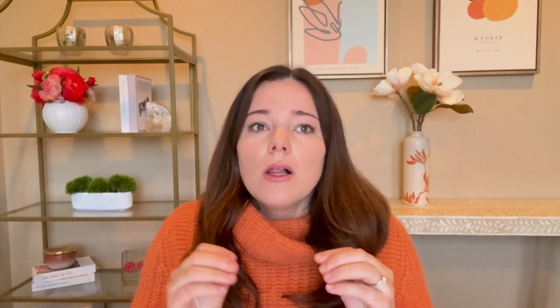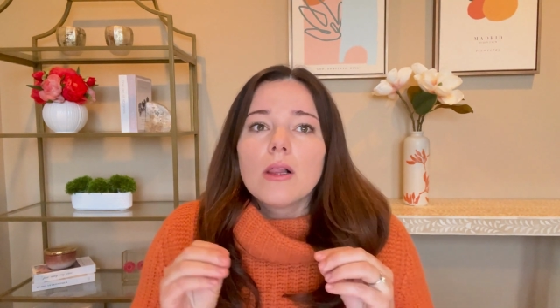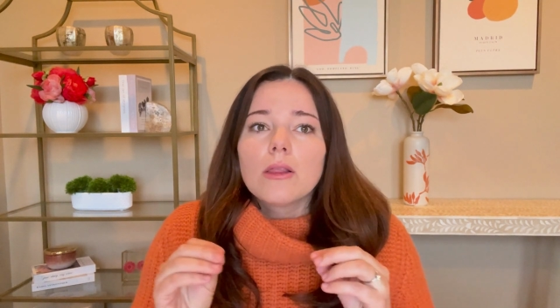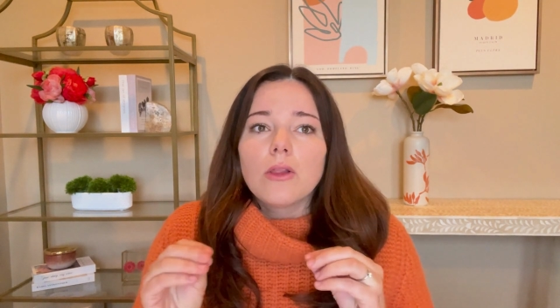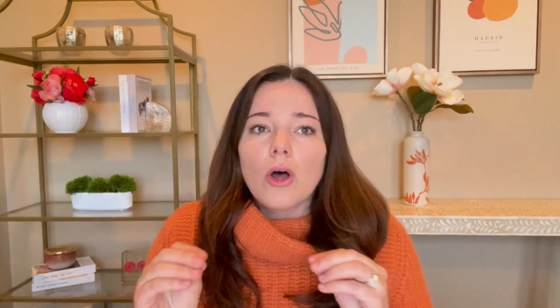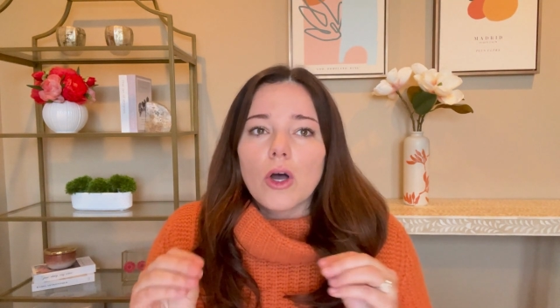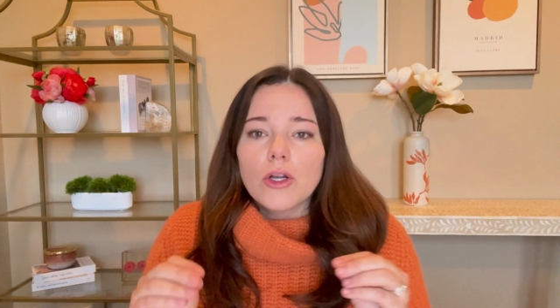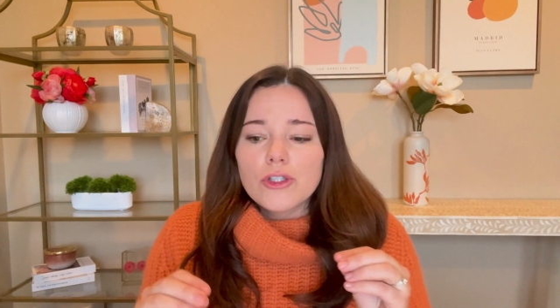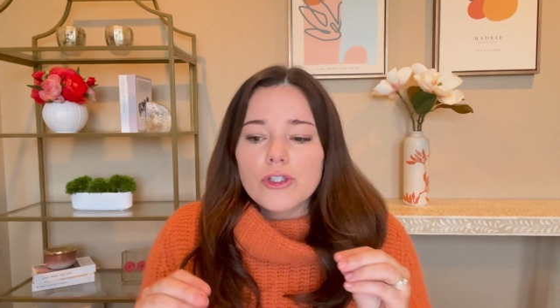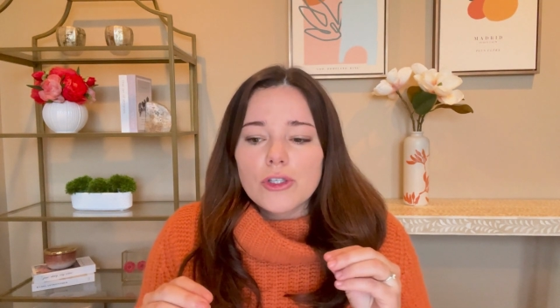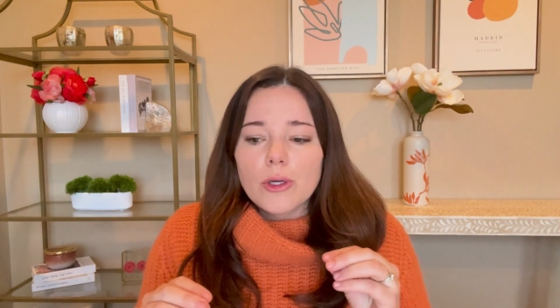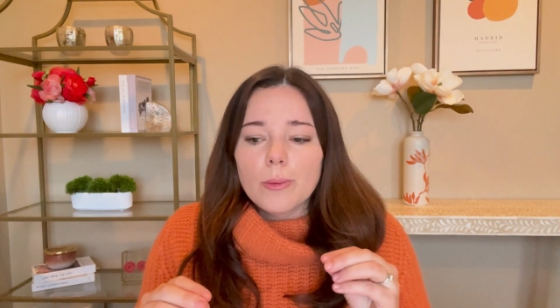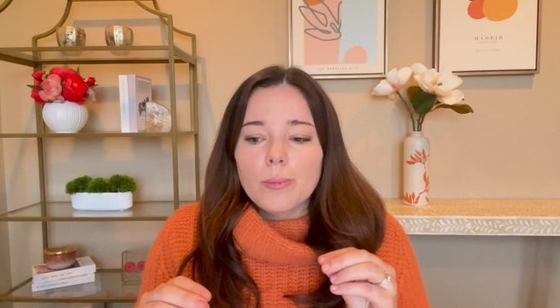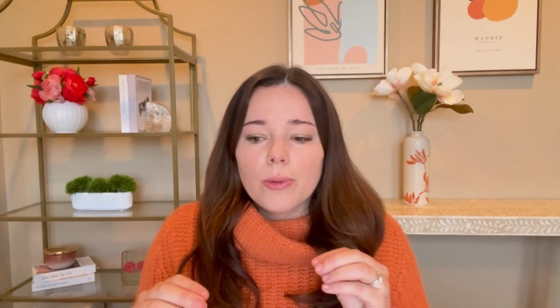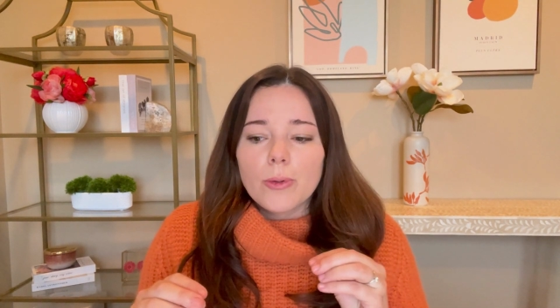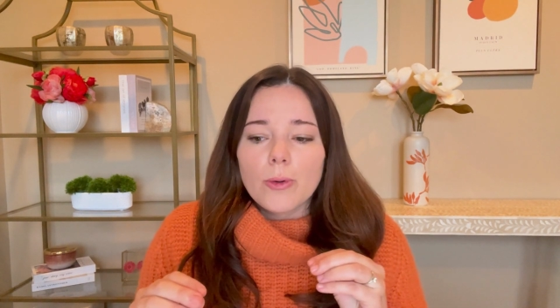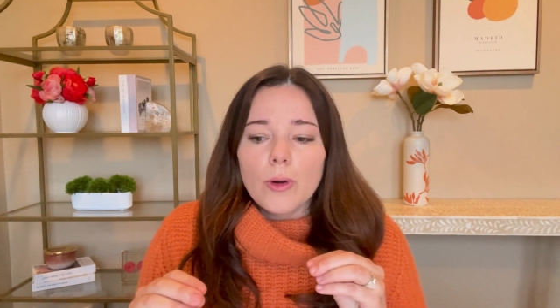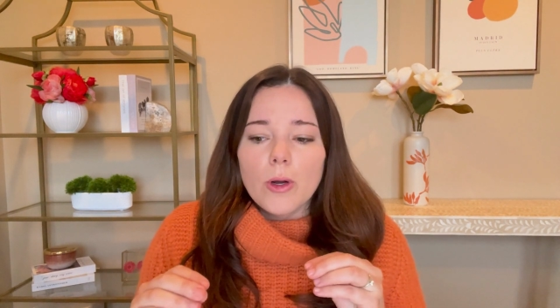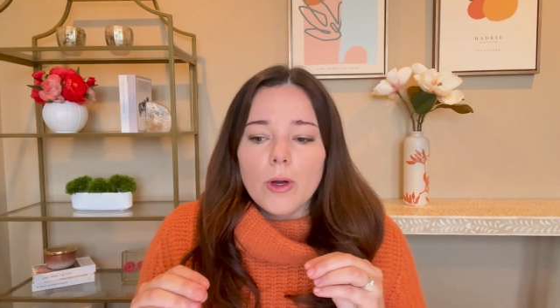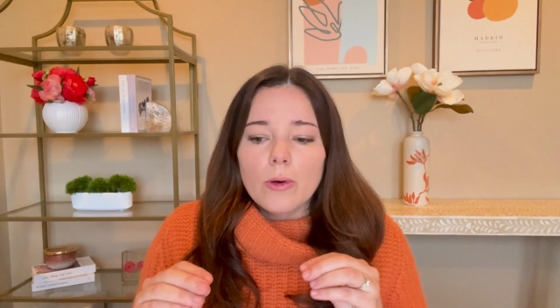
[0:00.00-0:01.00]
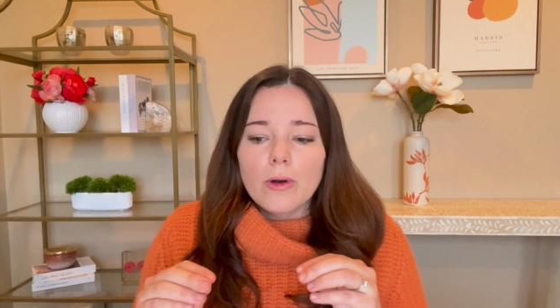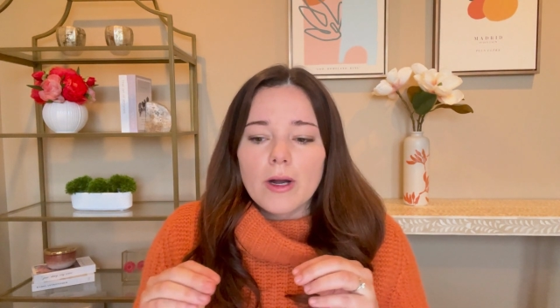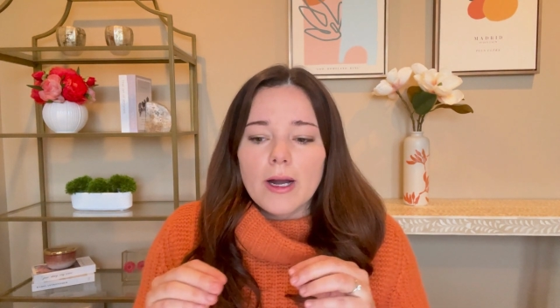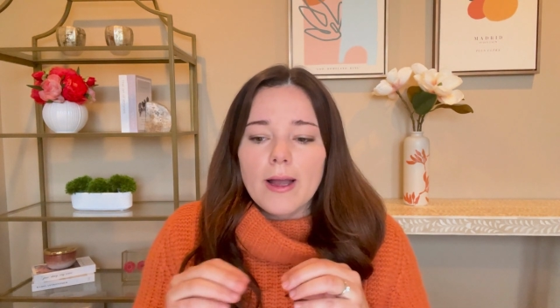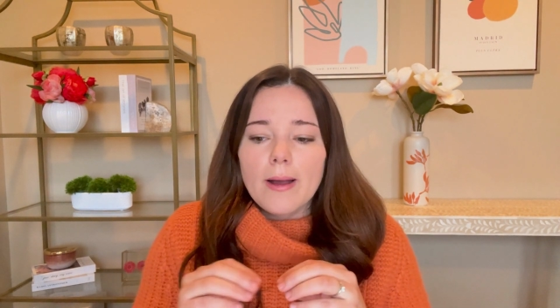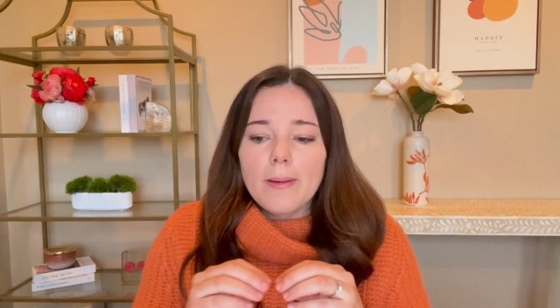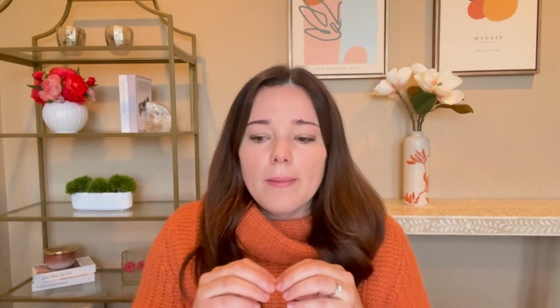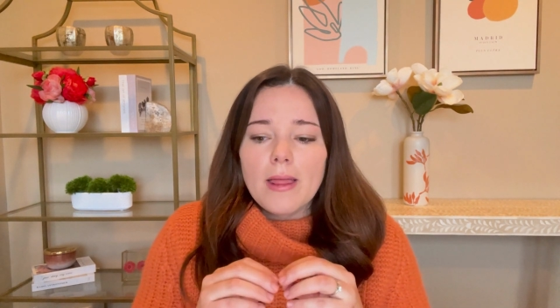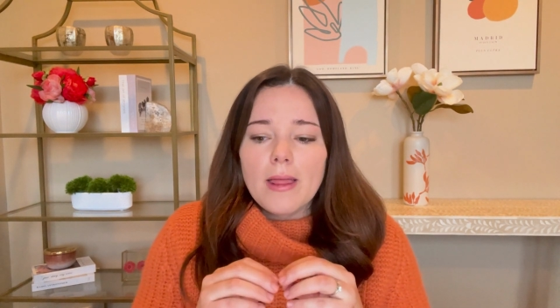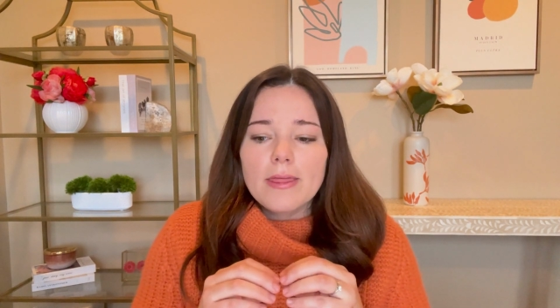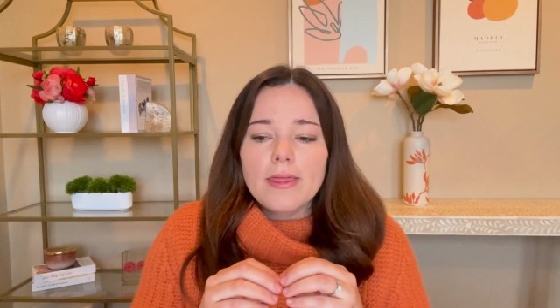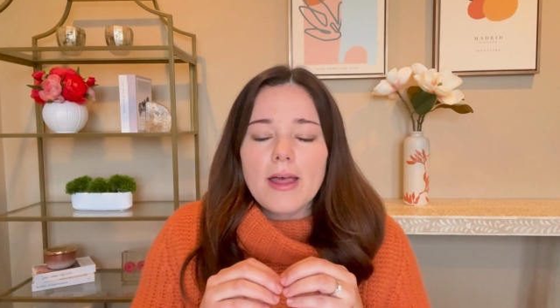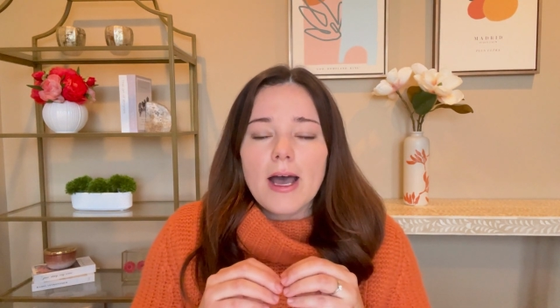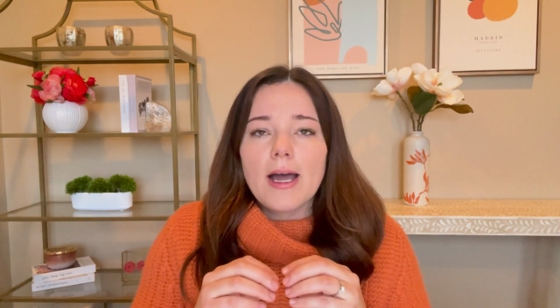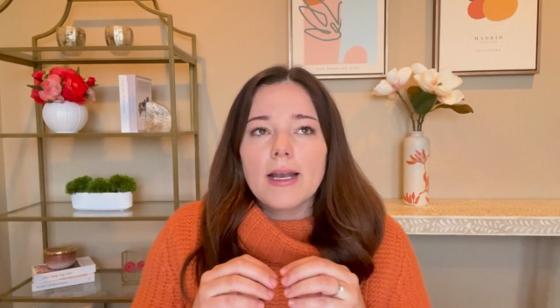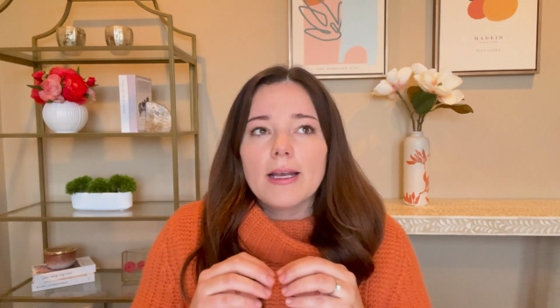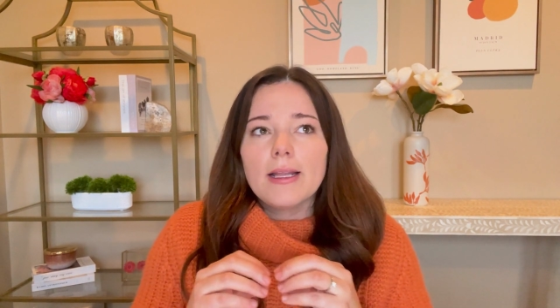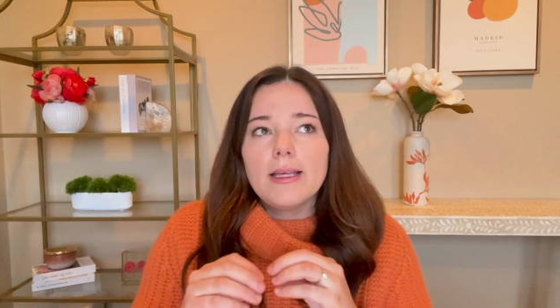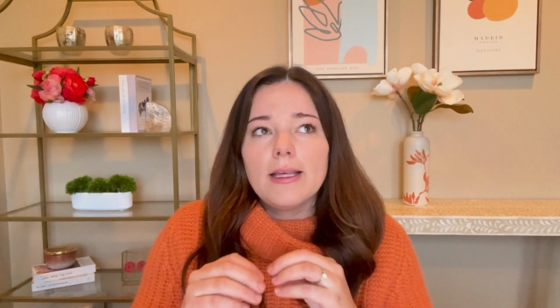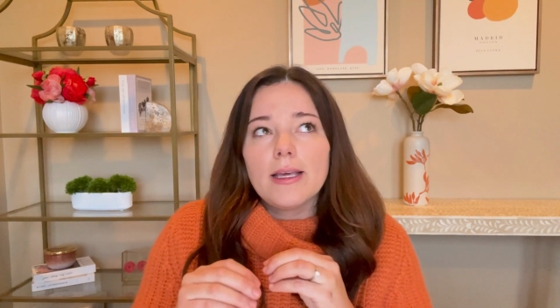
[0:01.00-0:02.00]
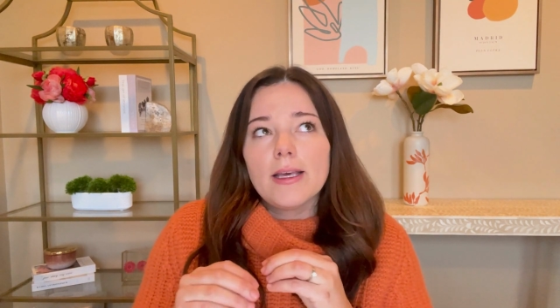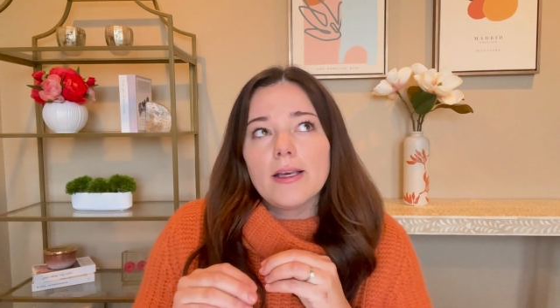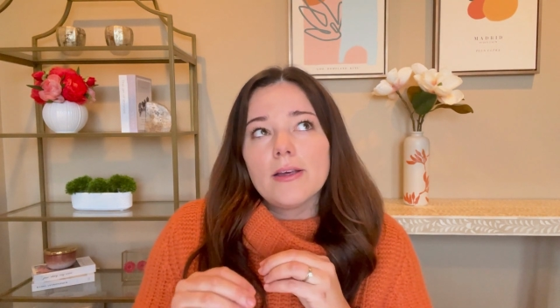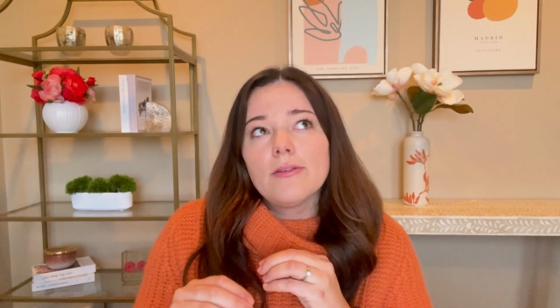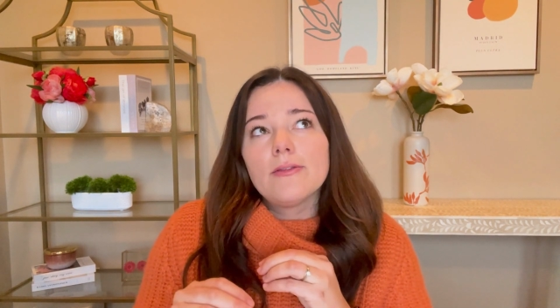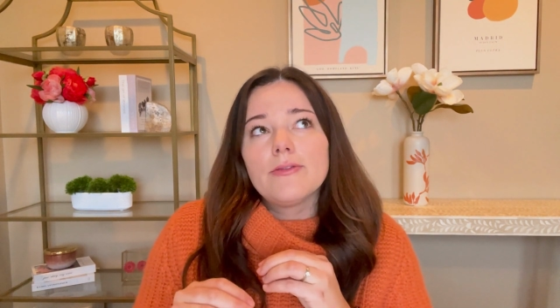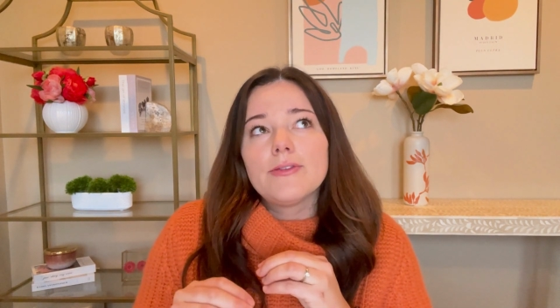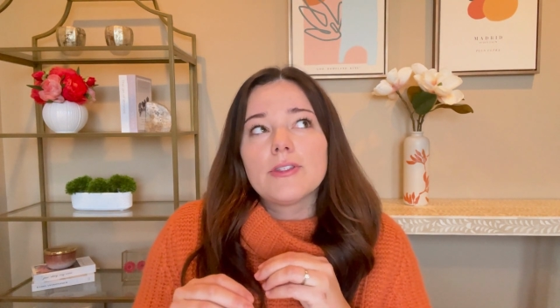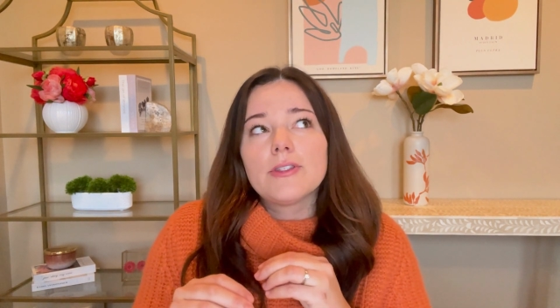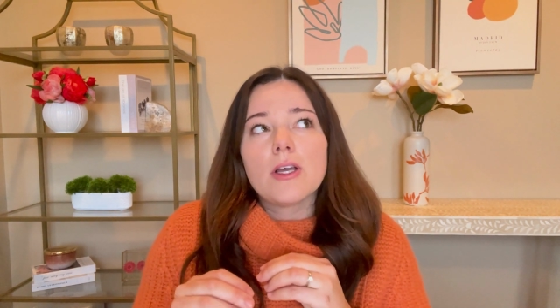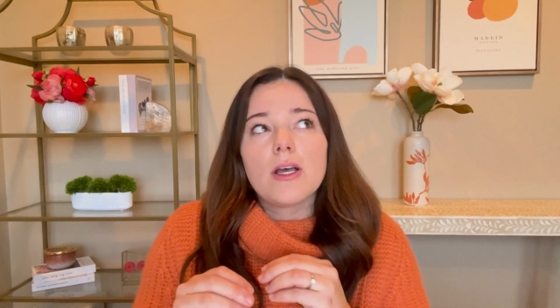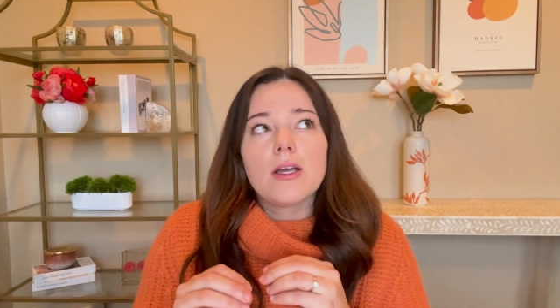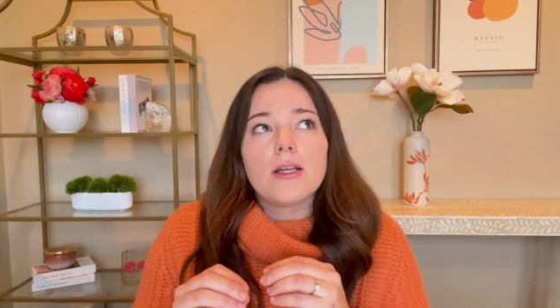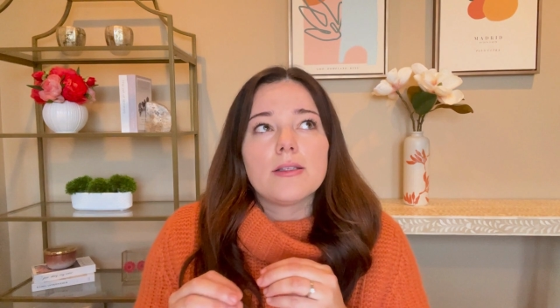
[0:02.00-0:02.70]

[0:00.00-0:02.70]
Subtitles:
launched a program that gives